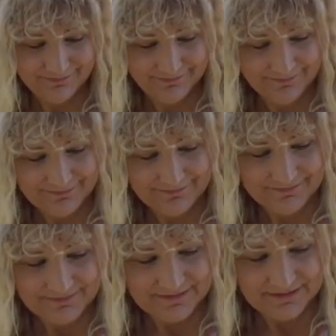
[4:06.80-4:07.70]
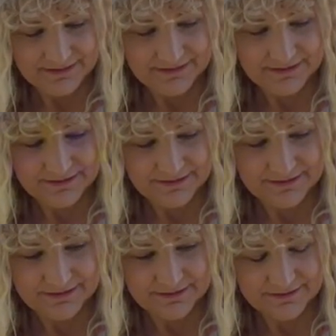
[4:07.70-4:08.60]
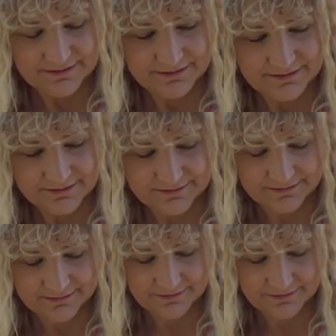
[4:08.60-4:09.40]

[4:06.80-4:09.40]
[no speech]